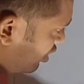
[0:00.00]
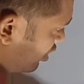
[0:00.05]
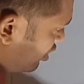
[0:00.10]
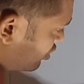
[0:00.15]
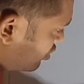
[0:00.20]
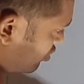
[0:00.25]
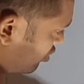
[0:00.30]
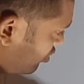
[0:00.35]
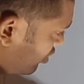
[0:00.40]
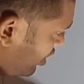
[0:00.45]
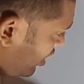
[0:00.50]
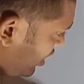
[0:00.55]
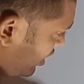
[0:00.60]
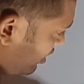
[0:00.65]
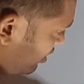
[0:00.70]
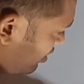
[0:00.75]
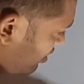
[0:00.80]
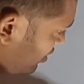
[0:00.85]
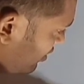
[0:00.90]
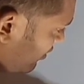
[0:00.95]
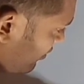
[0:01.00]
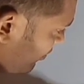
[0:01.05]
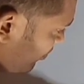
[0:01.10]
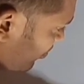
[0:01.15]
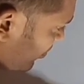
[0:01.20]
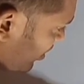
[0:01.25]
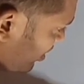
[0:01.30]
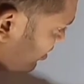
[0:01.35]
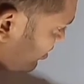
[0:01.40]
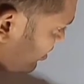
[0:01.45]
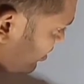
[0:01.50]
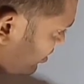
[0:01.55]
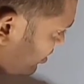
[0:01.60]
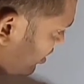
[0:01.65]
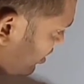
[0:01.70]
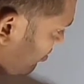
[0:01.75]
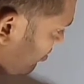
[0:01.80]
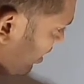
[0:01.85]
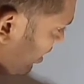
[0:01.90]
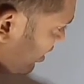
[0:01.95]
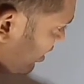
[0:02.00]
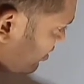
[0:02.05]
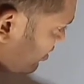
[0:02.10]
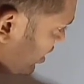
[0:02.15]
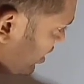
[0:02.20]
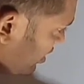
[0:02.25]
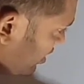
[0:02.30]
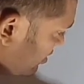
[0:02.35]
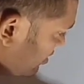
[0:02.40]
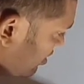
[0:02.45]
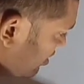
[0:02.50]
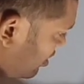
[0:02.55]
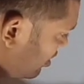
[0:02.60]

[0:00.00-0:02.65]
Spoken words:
is equal to 8. 16 minus X.